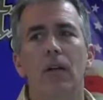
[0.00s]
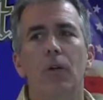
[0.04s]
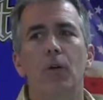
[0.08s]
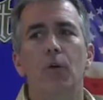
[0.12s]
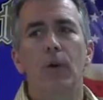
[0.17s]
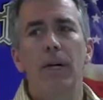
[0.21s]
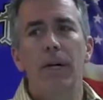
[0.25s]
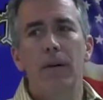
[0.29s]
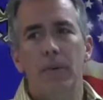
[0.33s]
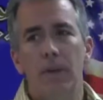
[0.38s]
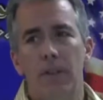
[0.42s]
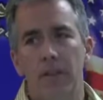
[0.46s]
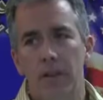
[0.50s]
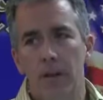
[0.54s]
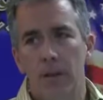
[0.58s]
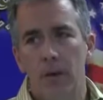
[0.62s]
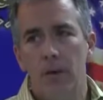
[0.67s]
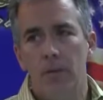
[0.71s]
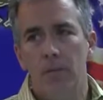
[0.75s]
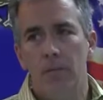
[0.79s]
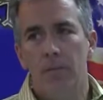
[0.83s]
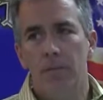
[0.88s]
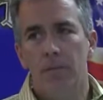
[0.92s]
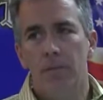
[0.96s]
agree with
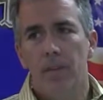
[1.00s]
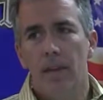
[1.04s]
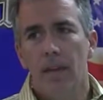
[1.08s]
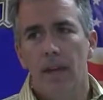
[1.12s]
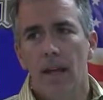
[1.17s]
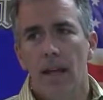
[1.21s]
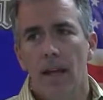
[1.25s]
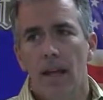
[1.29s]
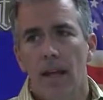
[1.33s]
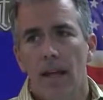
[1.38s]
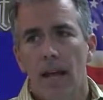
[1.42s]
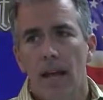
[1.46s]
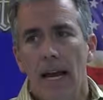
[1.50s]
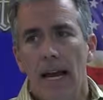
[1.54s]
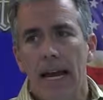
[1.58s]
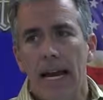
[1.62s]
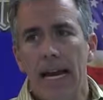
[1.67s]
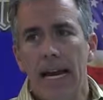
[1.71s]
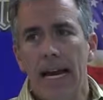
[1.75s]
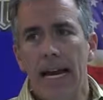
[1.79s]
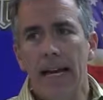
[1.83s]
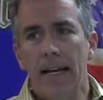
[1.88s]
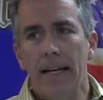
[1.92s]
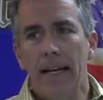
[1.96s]
you,
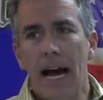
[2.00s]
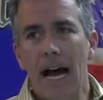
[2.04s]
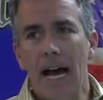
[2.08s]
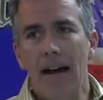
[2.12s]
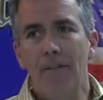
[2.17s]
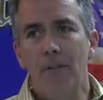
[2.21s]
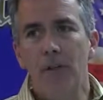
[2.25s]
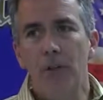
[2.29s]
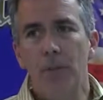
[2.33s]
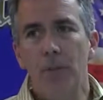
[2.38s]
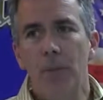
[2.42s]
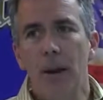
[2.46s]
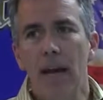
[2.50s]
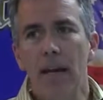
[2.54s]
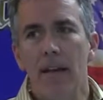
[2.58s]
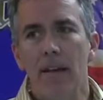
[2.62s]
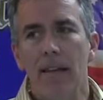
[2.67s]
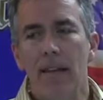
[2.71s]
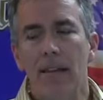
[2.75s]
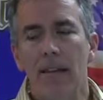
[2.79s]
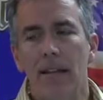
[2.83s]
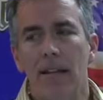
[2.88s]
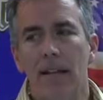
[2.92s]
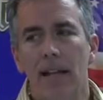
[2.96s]
and I've
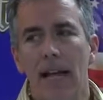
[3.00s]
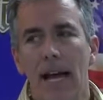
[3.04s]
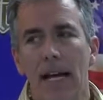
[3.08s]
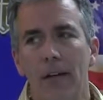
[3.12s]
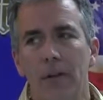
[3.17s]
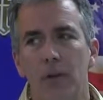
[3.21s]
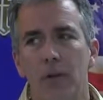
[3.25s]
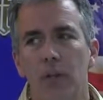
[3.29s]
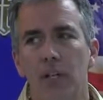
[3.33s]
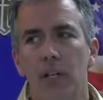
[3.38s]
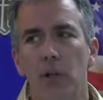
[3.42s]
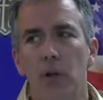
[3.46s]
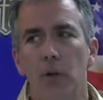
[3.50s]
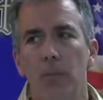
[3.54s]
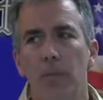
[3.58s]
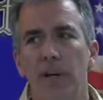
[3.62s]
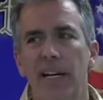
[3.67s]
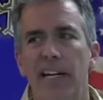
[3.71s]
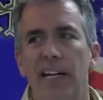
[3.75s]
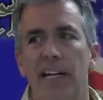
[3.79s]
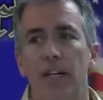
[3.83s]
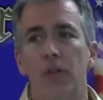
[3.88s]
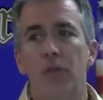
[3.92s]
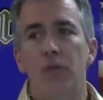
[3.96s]
spent the last year
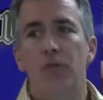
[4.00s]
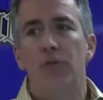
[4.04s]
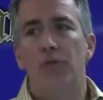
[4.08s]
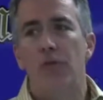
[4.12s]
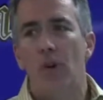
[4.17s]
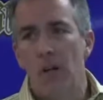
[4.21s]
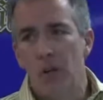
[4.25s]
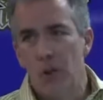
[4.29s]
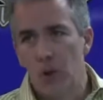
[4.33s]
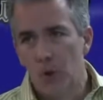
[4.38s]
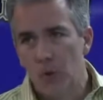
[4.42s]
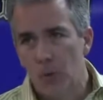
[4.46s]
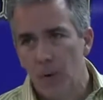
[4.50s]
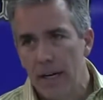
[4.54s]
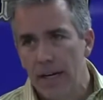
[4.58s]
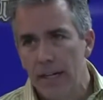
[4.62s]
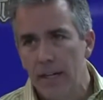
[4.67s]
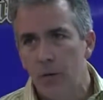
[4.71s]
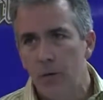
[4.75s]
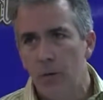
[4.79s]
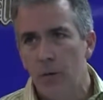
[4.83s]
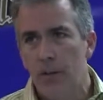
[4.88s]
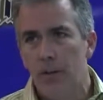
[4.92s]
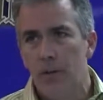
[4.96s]
being as
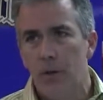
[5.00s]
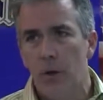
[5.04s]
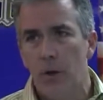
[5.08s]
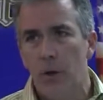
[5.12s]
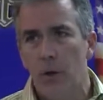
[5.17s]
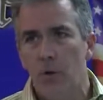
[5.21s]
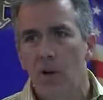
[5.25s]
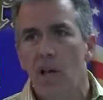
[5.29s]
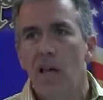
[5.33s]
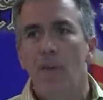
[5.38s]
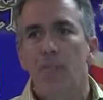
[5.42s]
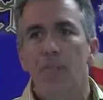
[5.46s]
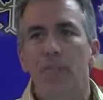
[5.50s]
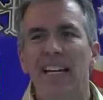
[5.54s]
frustrated with you,